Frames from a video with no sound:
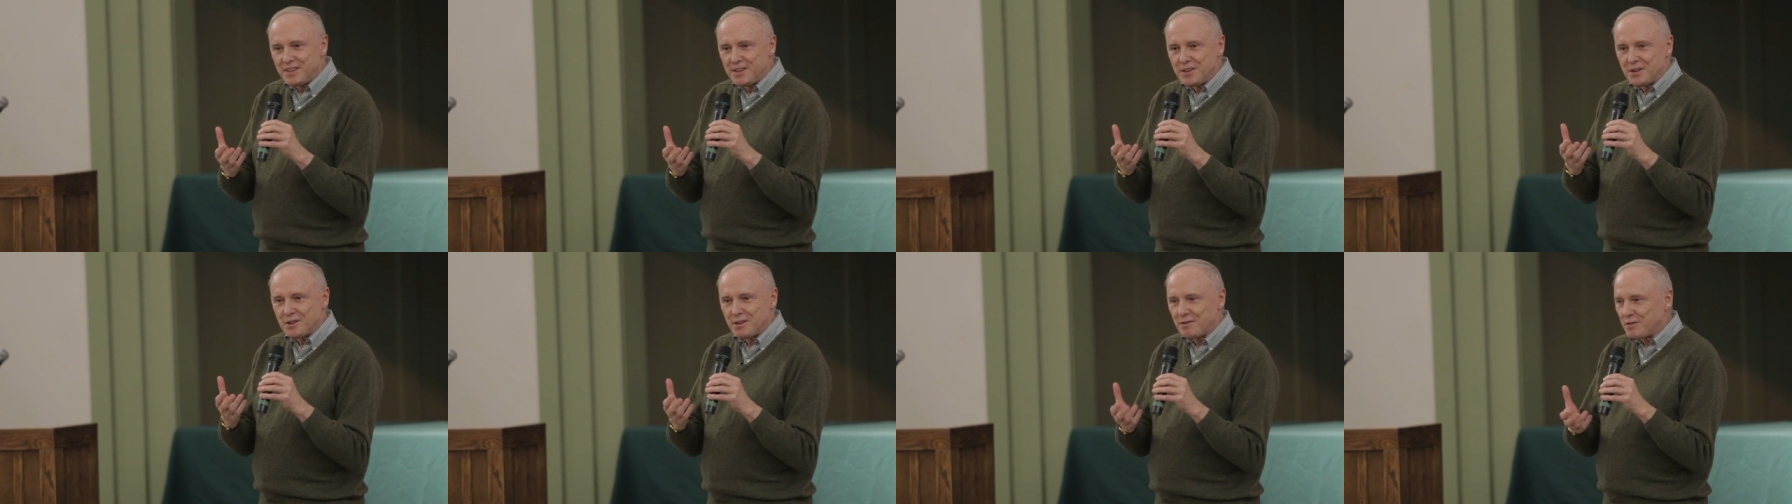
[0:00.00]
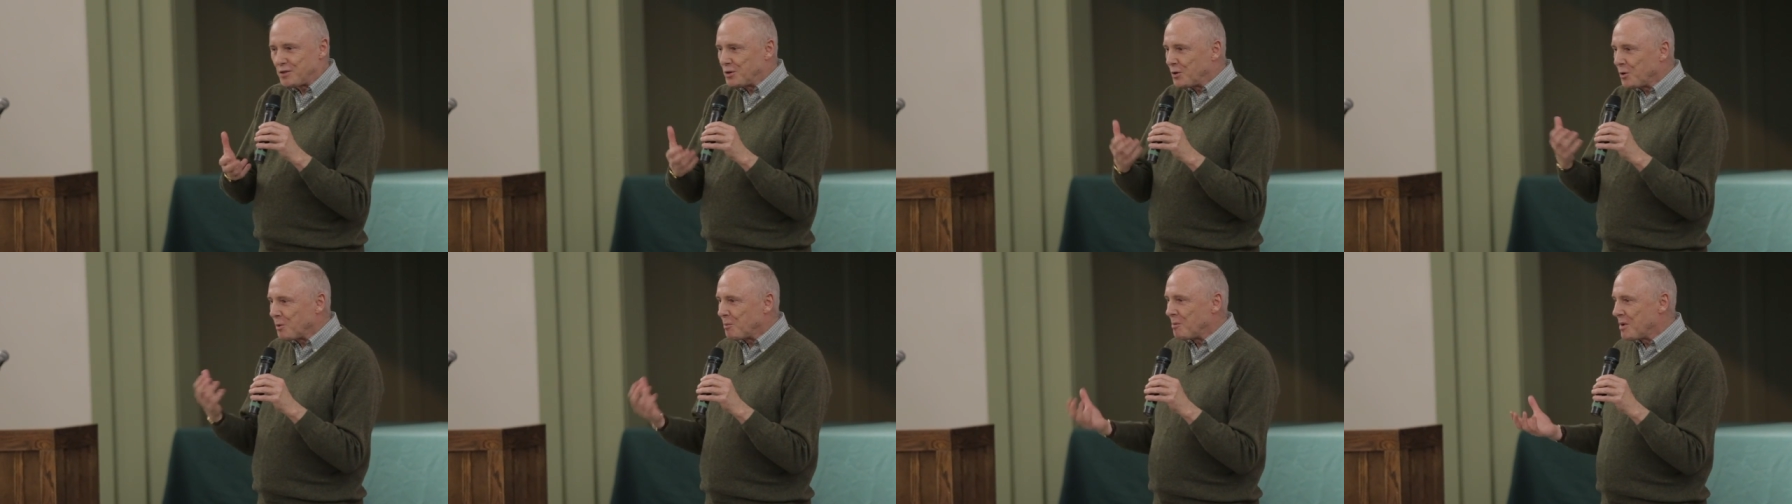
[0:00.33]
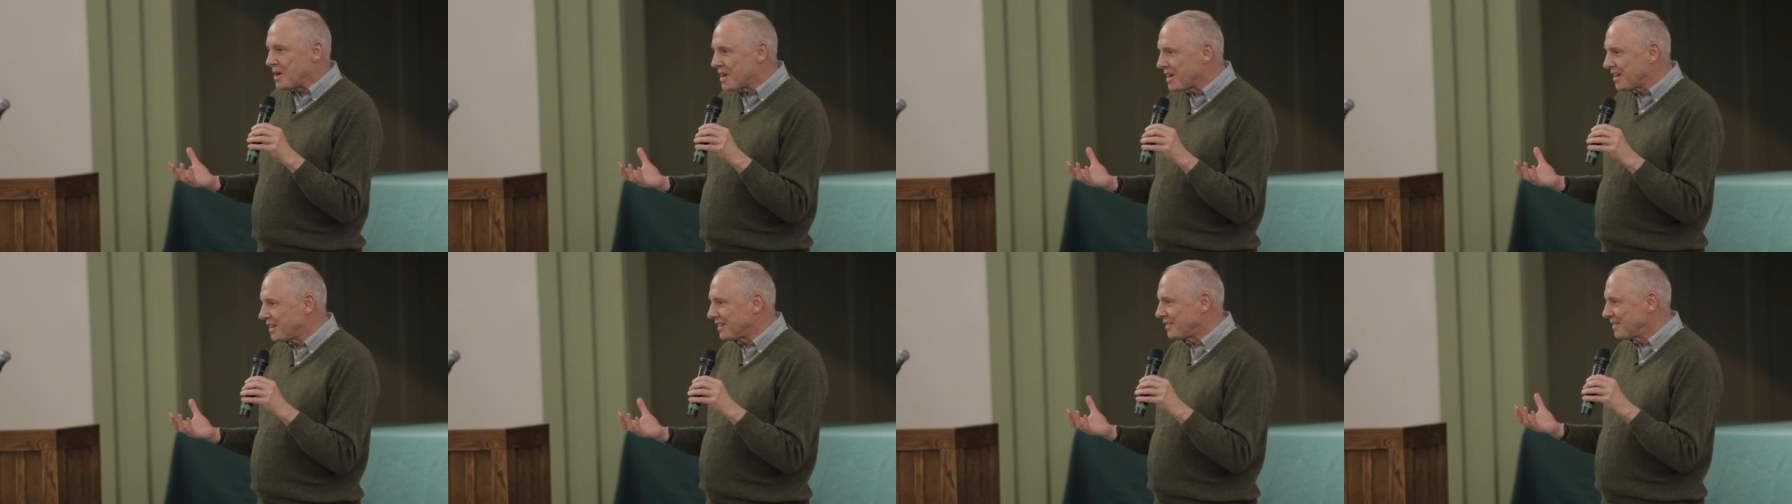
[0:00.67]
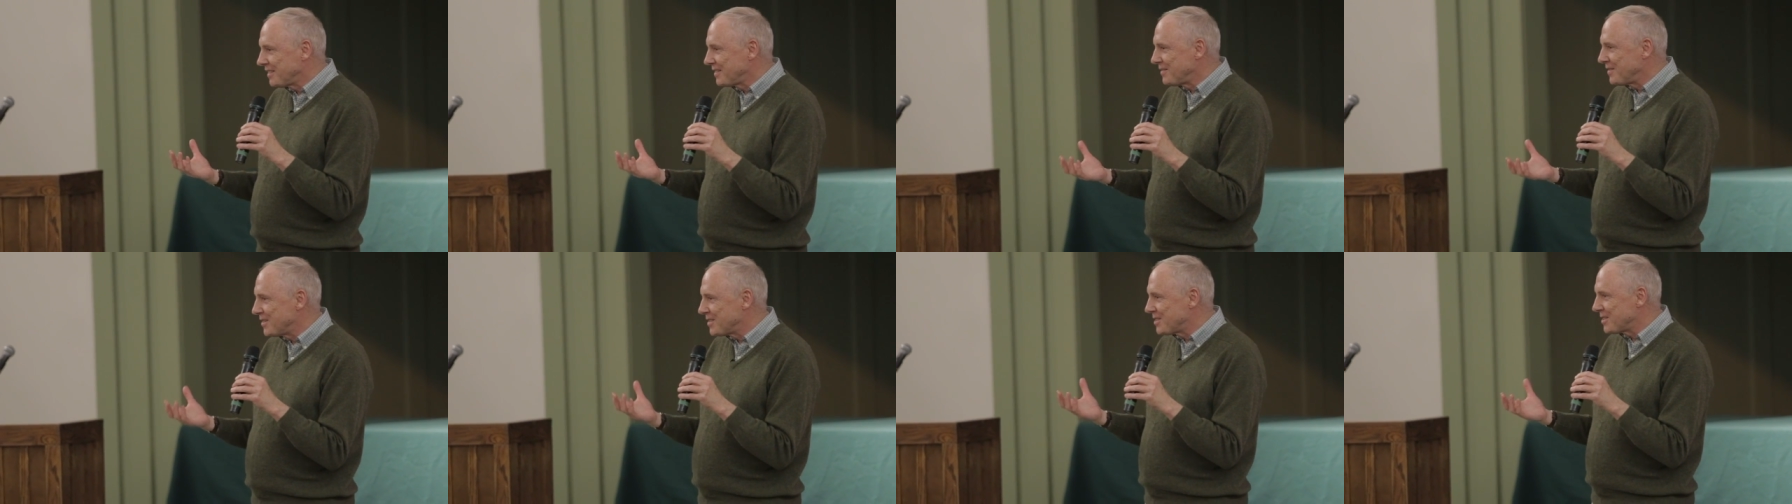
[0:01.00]
you know, if the old
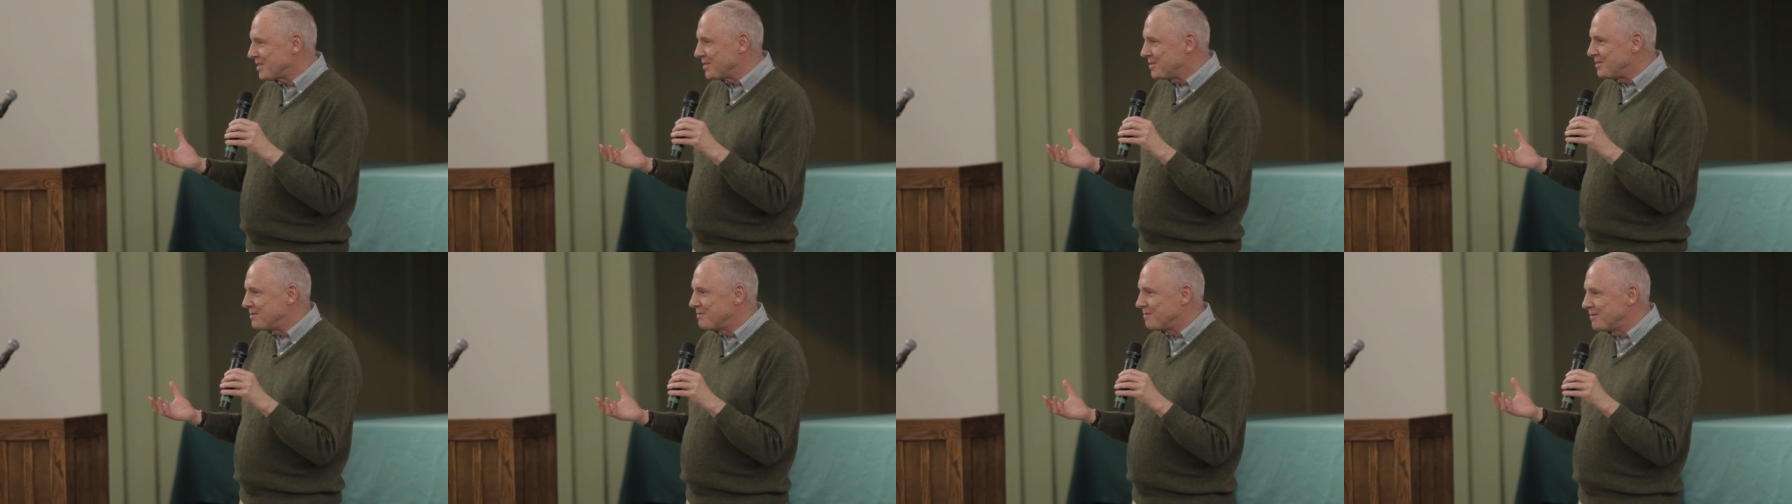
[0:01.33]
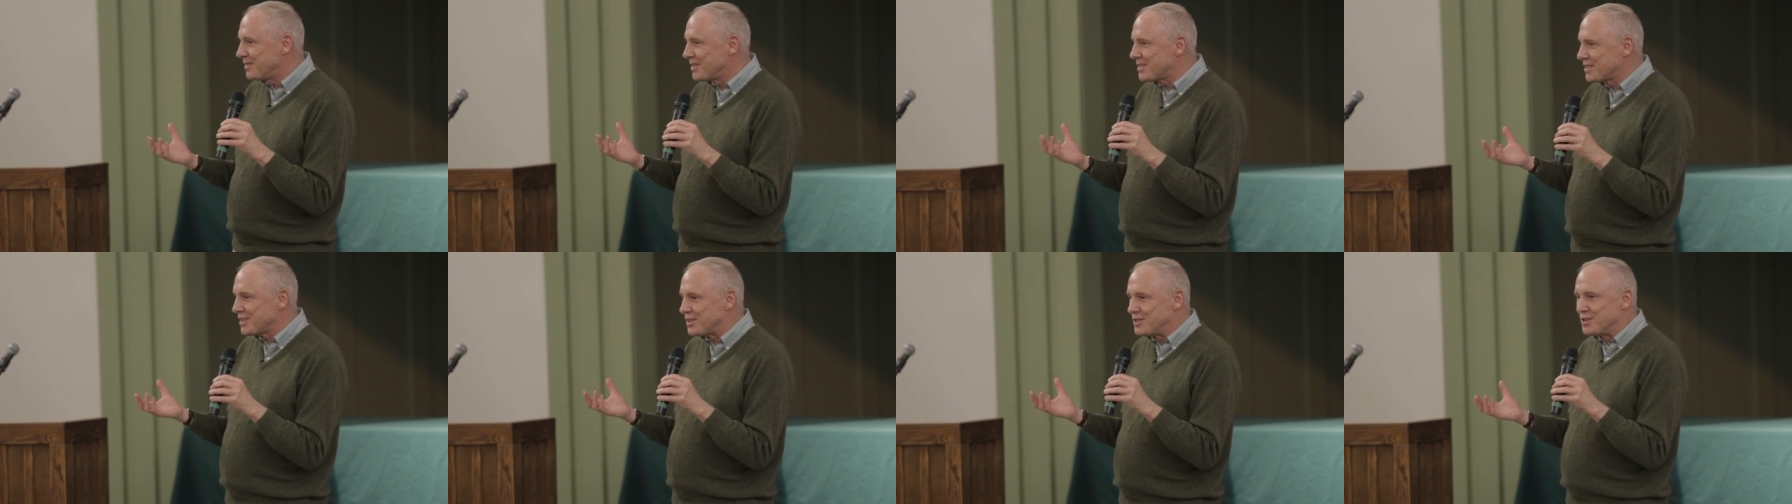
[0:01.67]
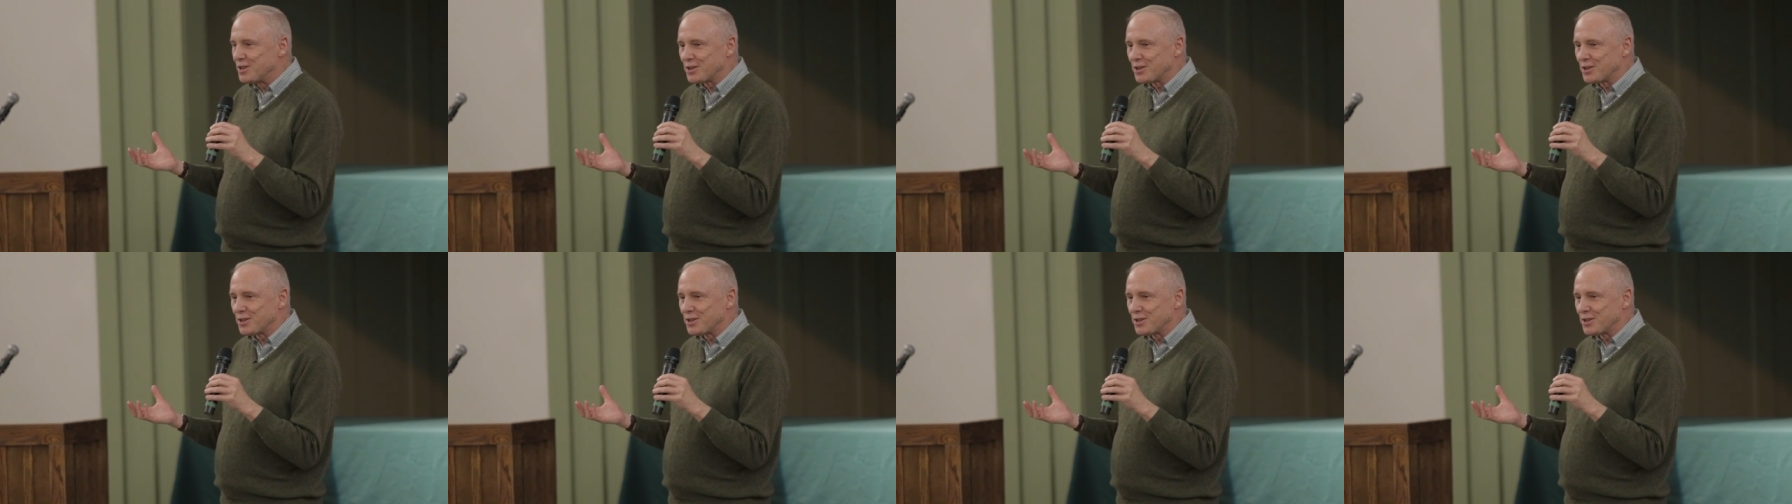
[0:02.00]
man visited, visited